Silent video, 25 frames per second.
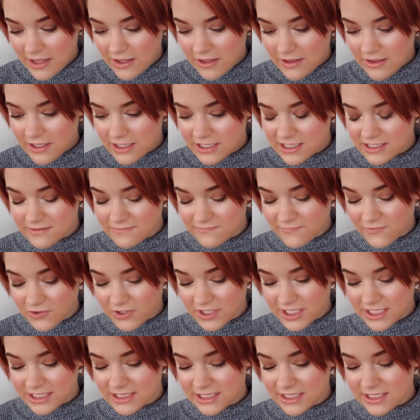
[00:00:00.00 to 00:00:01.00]
this
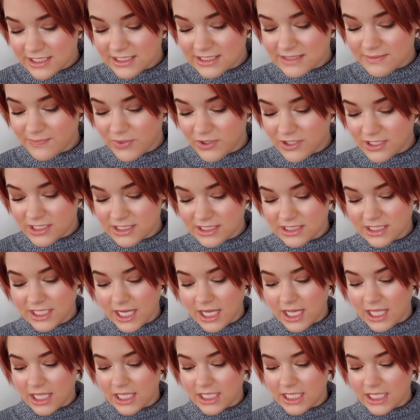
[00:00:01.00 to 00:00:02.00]
voice and his
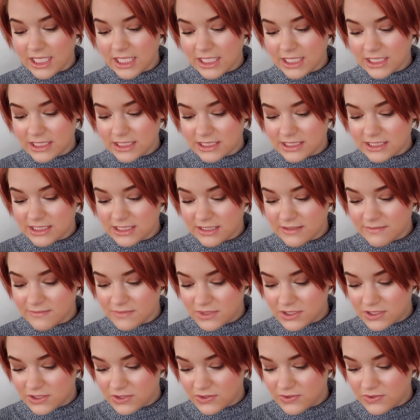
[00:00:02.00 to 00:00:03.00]
personality seem
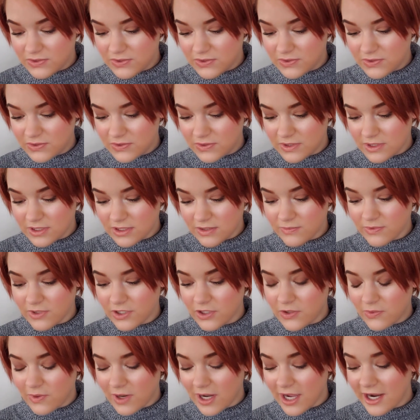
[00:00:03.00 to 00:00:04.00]
to
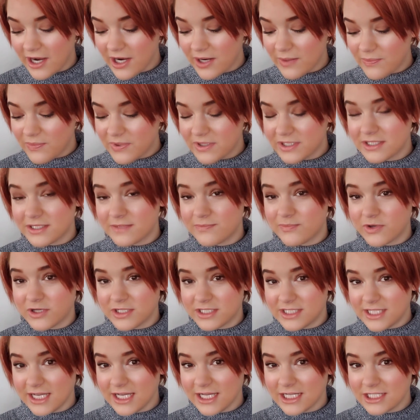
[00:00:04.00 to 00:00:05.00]
require
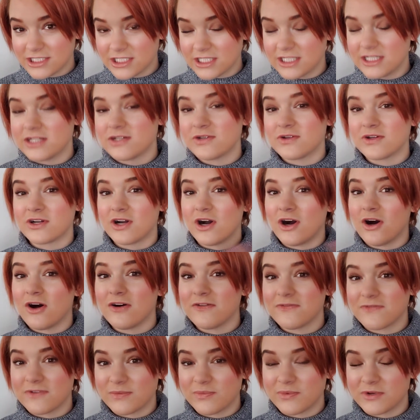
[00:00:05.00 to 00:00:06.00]
protection or
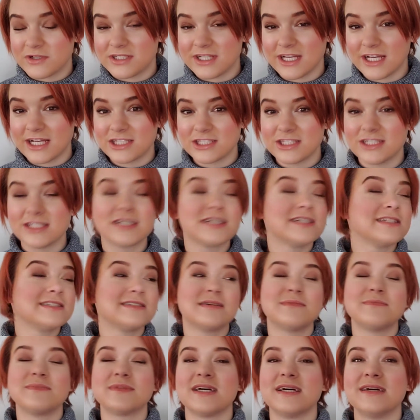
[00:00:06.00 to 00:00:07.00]
call for protection, because
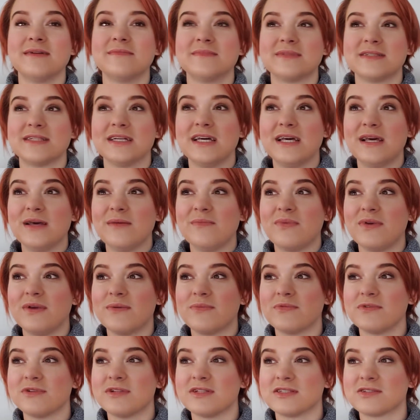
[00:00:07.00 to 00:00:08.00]
sometimes
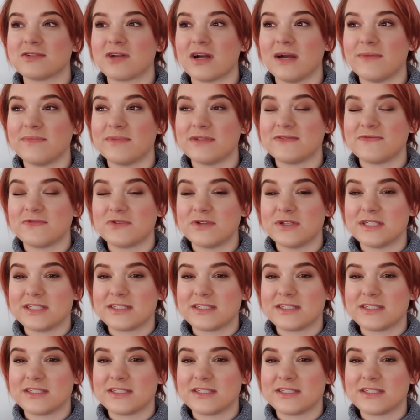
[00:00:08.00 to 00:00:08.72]
people describe his voice